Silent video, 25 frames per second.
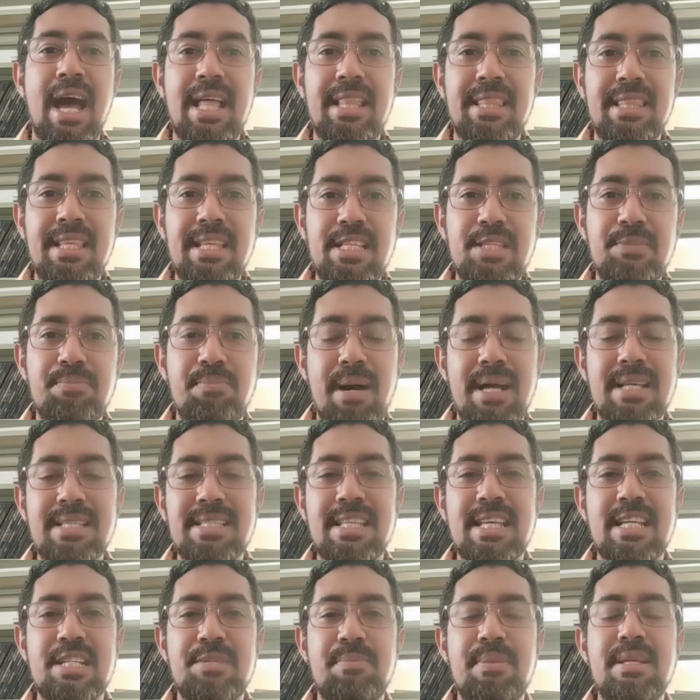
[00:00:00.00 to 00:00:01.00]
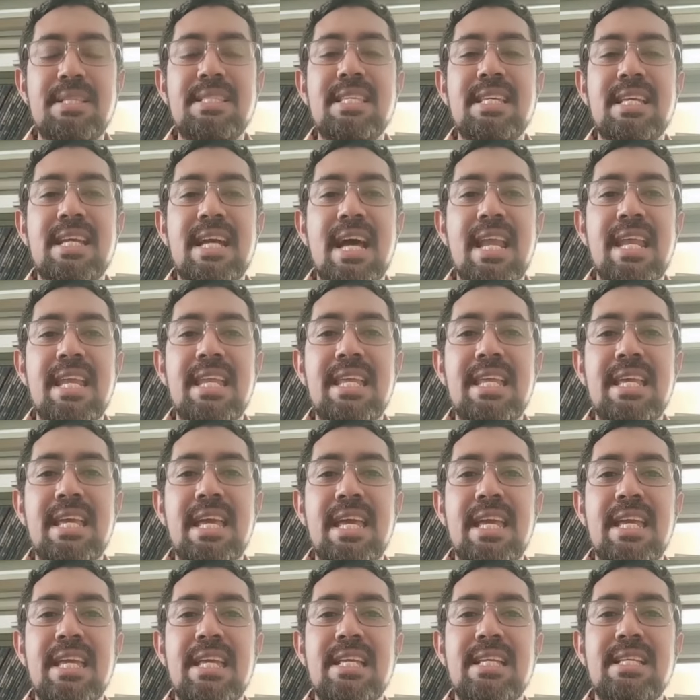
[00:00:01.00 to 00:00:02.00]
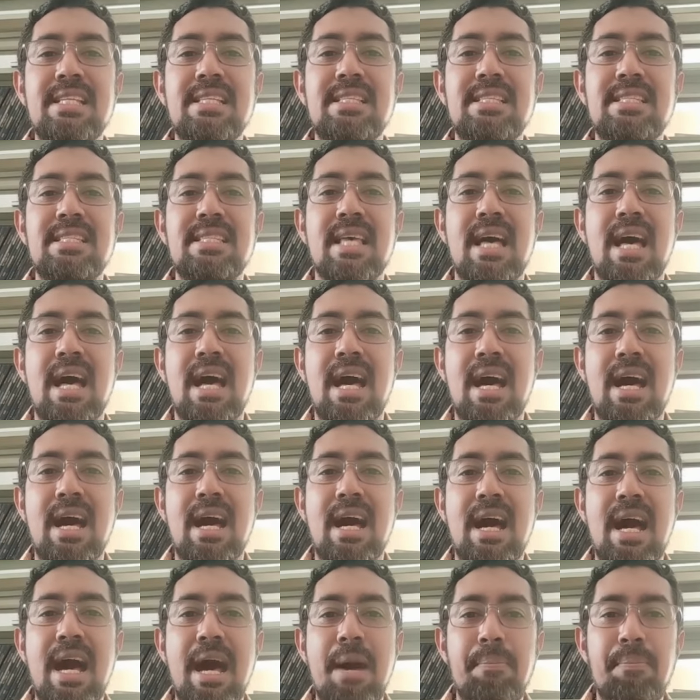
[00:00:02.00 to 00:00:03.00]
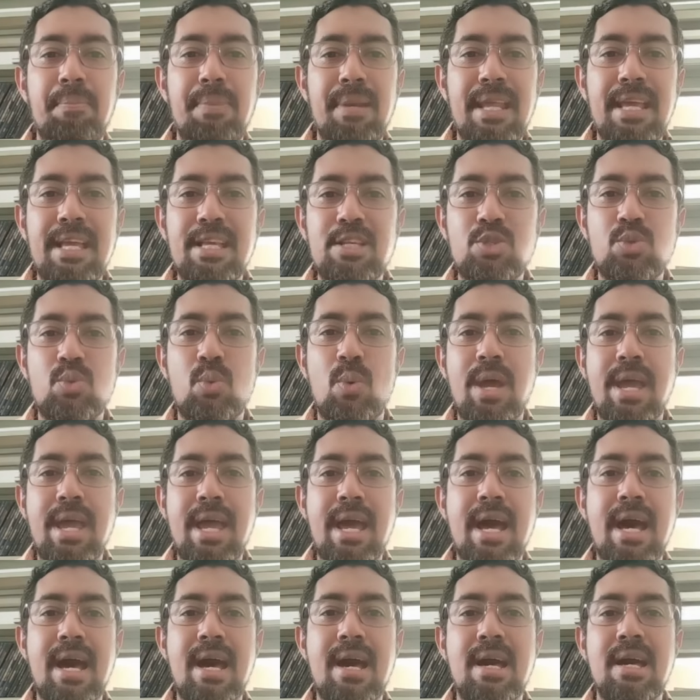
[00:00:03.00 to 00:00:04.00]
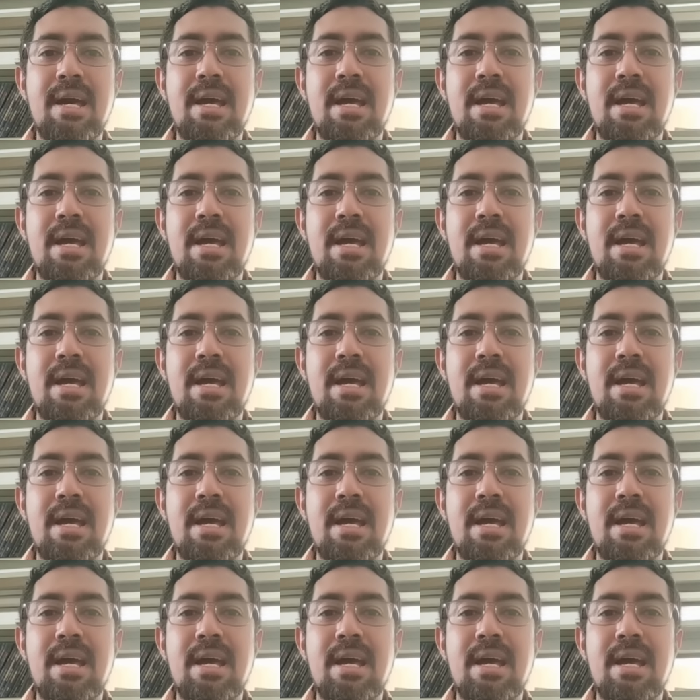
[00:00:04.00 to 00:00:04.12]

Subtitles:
and this basket basically is a place where